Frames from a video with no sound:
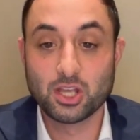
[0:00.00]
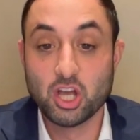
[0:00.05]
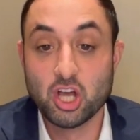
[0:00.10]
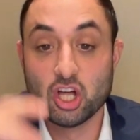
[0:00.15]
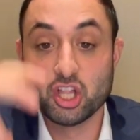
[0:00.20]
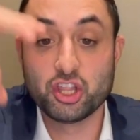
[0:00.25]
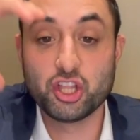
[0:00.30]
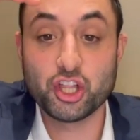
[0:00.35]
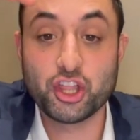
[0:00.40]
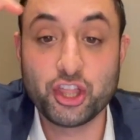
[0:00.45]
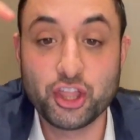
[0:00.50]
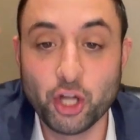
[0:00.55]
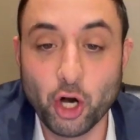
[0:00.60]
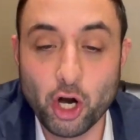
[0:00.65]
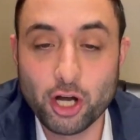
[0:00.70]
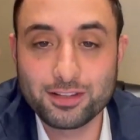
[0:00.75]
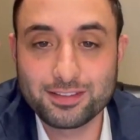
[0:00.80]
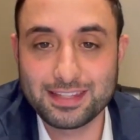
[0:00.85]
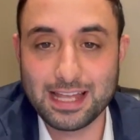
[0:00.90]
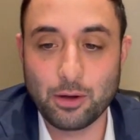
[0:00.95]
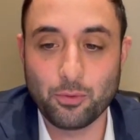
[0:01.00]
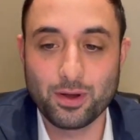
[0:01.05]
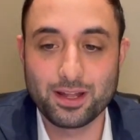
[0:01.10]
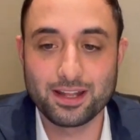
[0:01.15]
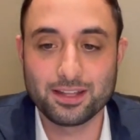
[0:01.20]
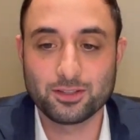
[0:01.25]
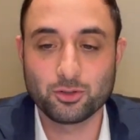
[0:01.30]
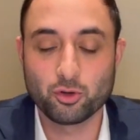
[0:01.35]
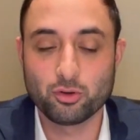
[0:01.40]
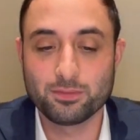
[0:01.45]
The thought that went
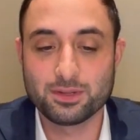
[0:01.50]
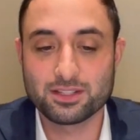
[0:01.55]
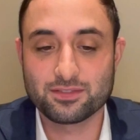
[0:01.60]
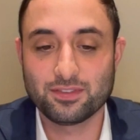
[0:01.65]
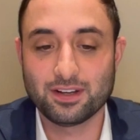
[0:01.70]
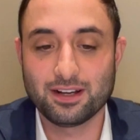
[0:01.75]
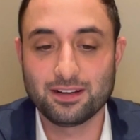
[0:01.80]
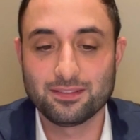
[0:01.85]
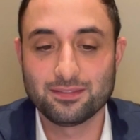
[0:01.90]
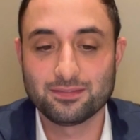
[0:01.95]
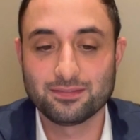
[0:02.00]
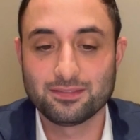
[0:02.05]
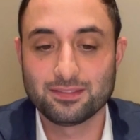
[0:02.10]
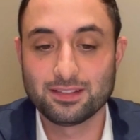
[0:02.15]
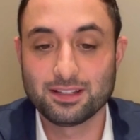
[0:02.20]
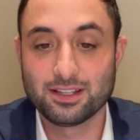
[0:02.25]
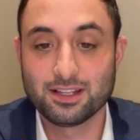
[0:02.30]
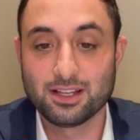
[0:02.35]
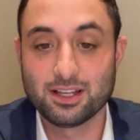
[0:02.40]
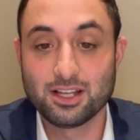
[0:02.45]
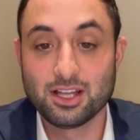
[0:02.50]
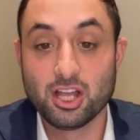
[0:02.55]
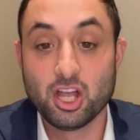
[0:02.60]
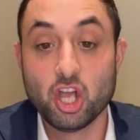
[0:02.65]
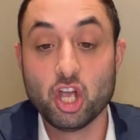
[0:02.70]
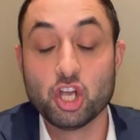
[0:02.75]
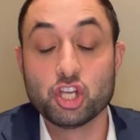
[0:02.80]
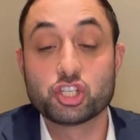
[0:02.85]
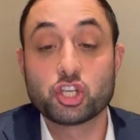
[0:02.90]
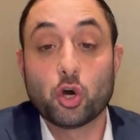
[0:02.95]
into a mitzvah.
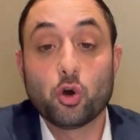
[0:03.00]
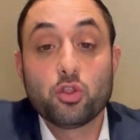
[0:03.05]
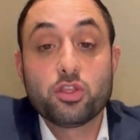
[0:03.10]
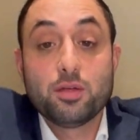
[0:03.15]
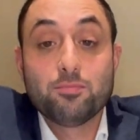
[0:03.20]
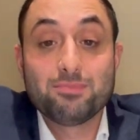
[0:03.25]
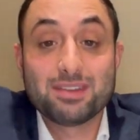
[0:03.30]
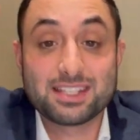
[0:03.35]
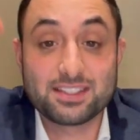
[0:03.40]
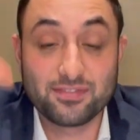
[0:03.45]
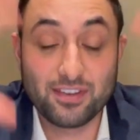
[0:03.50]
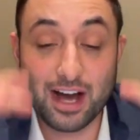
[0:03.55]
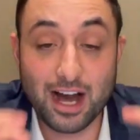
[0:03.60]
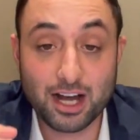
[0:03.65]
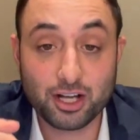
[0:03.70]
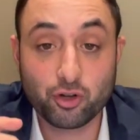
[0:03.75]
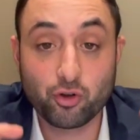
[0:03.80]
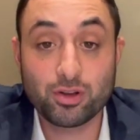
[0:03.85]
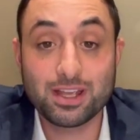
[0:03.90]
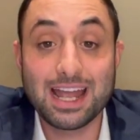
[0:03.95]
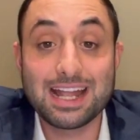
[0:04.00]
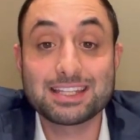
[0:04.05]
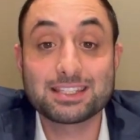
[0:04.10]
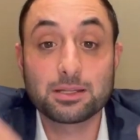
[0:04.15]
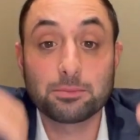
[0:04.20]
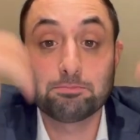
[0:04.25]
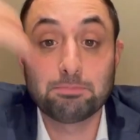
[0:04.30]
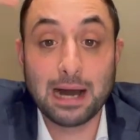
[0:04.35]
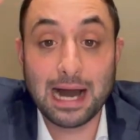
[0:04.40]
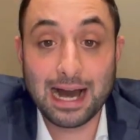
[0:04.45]
So the mitzvah creates the
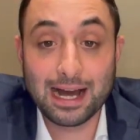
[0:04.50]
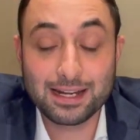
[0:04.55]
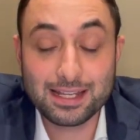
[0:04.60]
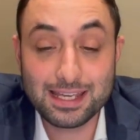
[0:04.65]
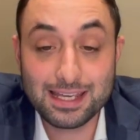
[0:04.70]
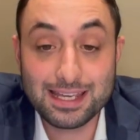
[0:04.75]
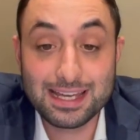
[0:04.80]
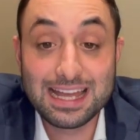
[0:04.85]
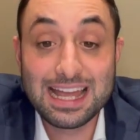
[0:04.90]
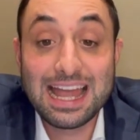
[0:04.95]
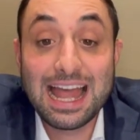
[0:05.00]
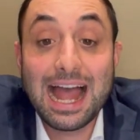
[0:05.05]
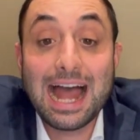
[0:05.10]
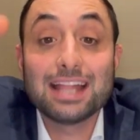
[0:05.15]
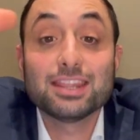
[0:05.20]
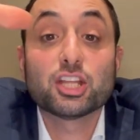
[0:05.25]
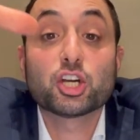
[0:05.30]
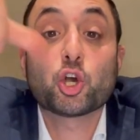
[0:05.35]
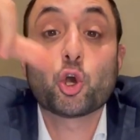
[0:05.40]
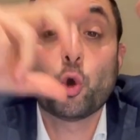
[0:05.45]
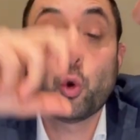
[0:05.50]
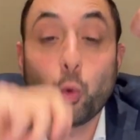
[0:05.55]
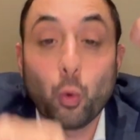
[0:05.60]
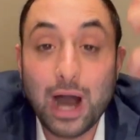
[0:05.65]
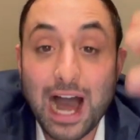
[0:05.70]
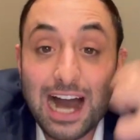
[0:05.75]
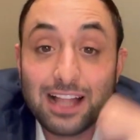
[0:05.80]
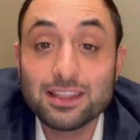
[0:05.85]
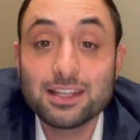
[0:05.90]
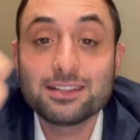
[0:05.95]
body, and the
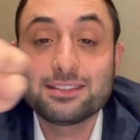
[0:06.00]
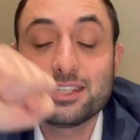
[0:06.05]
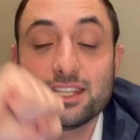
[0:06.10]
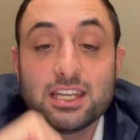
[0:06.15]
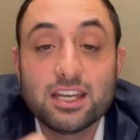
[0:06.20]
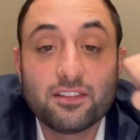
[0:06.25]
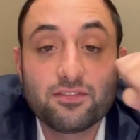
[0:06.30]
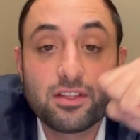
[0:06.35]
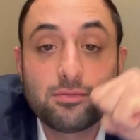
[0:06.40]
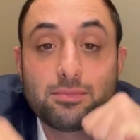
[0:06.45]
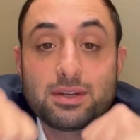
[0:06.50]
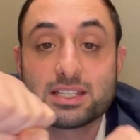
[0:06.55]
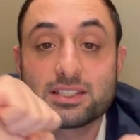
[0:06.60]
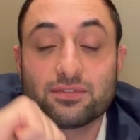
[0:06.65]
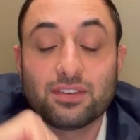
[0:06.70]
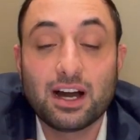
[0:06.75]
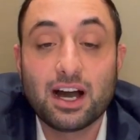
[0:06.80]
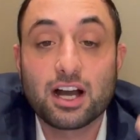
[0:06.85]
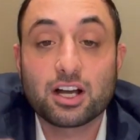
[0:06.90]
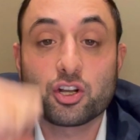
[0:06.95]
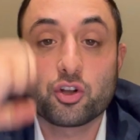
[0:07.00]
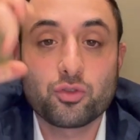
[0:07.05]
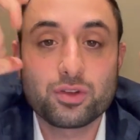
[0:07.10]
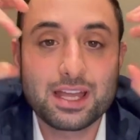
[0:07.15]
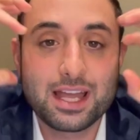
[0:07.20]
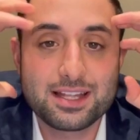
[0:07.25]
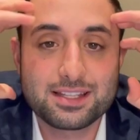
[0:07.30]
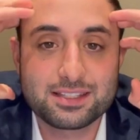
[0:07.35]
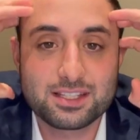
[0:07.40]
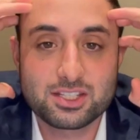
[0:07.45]
quality of the mitzvah
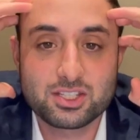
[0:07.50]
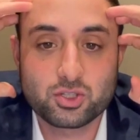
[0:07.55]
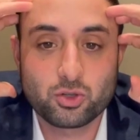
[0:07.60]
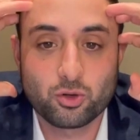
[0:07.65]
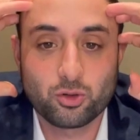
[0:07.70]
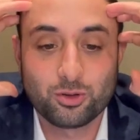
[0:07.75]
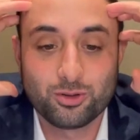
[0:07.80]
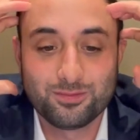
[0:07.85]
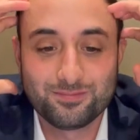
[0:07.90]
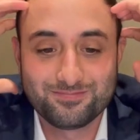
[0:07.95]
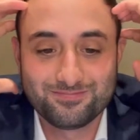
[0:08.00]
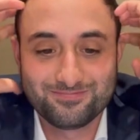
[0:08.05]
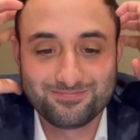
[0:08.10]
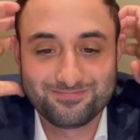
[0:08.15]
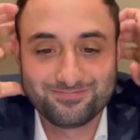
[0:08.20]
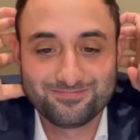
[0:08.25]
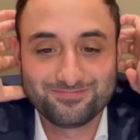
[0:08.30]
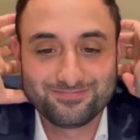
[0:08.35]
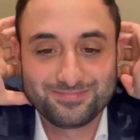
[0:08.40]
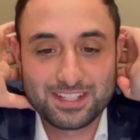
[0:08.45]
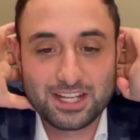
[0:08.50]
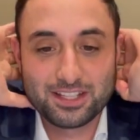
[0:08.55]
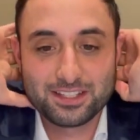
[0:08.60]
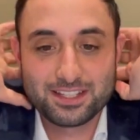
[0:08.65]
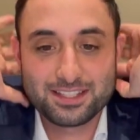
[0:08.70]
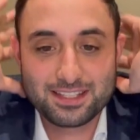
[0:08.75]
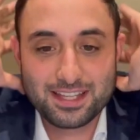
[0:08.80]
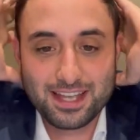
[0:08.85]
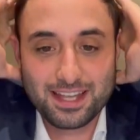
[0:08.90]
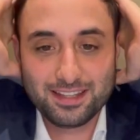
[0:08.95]
creates the soul. You
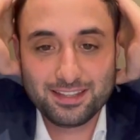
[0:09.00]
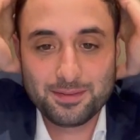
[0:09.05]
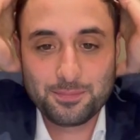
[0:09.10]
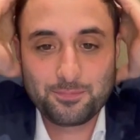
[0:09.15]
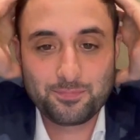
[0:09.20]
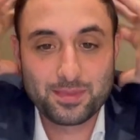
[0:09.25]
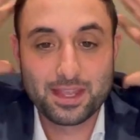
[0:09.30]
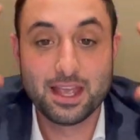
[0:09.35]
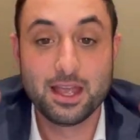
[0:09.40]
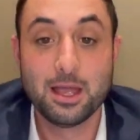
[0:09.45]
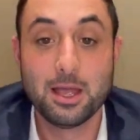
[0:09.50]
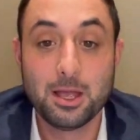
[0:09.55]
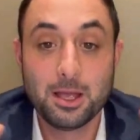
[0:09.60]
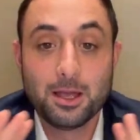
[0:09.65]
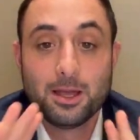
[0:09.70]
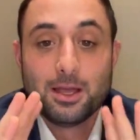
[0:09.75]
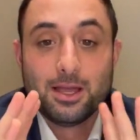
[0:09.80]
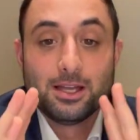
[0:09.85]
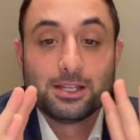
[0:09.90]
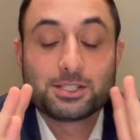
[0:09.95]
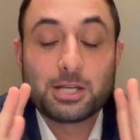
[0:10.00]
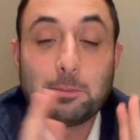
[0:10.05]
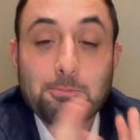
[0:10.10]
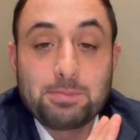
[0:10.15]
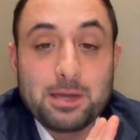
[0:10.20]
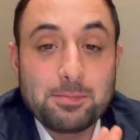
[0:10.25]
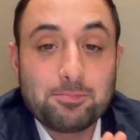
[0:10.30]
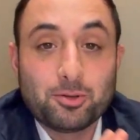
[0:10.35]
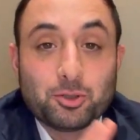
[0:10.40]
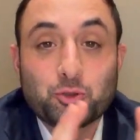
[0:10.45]
understand? Some
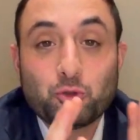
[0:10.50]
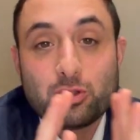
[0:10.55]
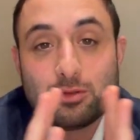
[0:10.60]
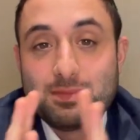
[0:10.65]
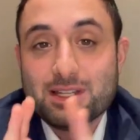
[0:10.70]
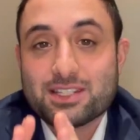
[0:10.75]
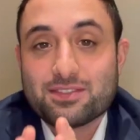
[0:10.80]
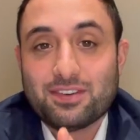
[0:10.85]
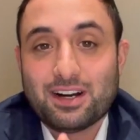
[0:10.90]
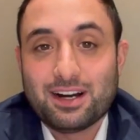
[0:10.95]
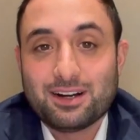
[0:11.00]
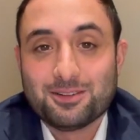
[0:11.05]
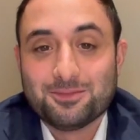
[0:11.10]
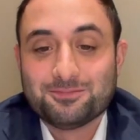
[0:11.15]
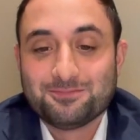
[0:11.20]
people do the mitzvah,